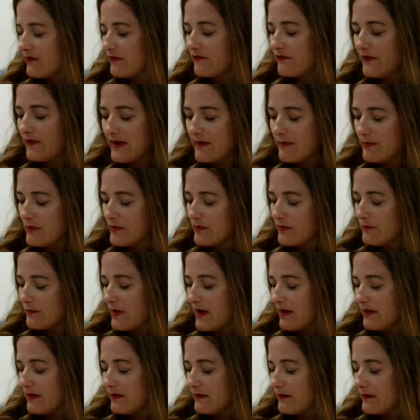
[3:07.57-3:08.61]
a
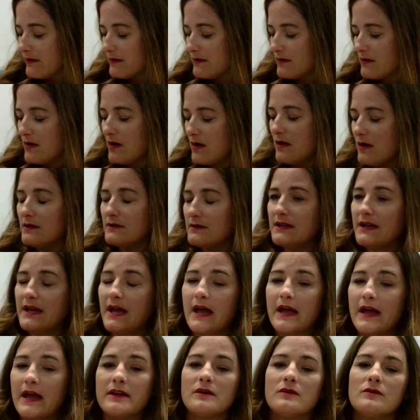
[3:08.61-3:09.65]
fable rather,
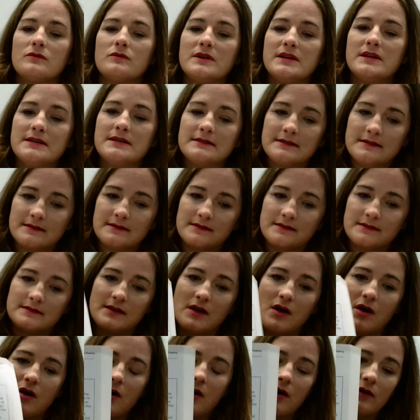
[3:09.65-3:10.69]
called Coyote's
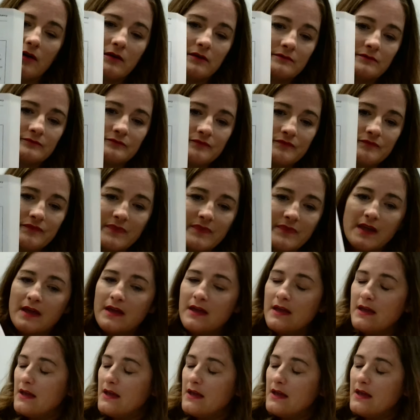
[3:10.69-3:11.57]
Song.